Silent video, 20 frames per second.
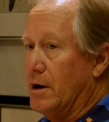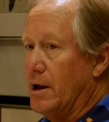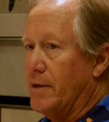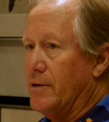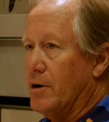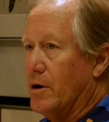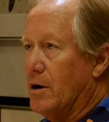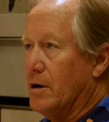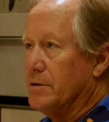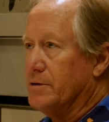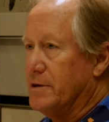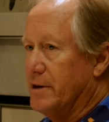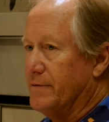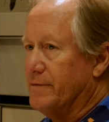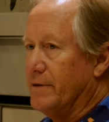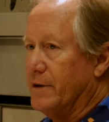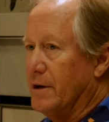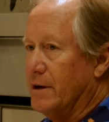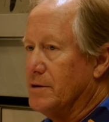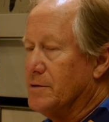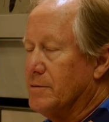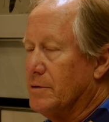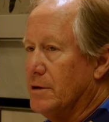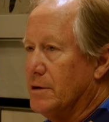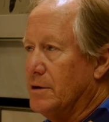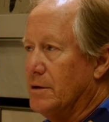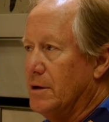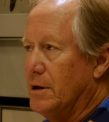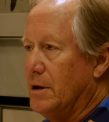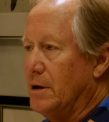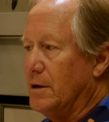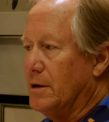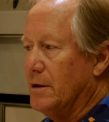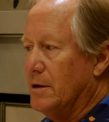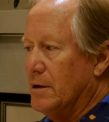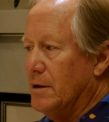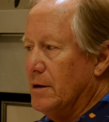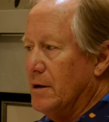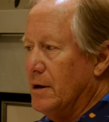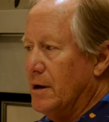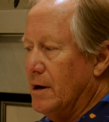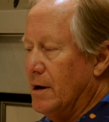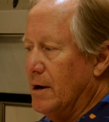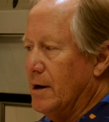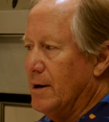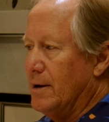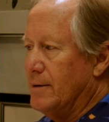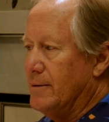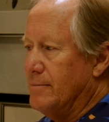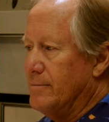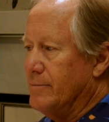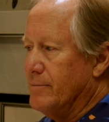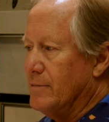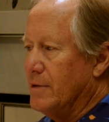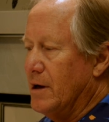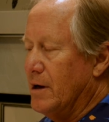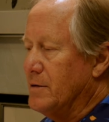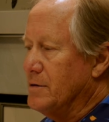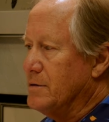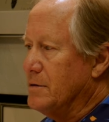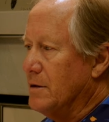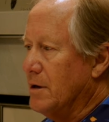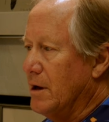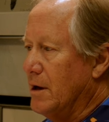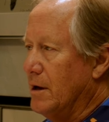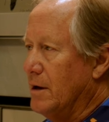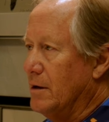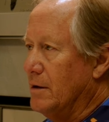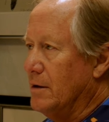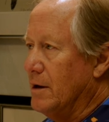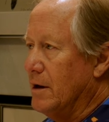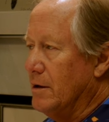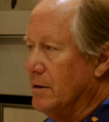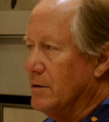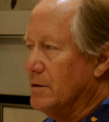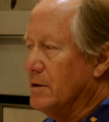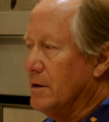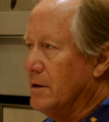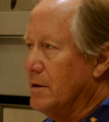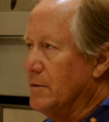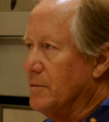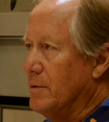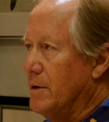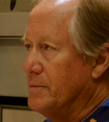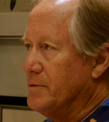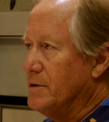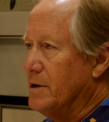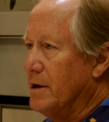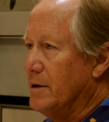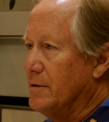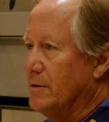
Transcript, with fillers: and they're all different. It's really mm-hmm. unique. Um, yeah, I was looking at your, I looked at your website.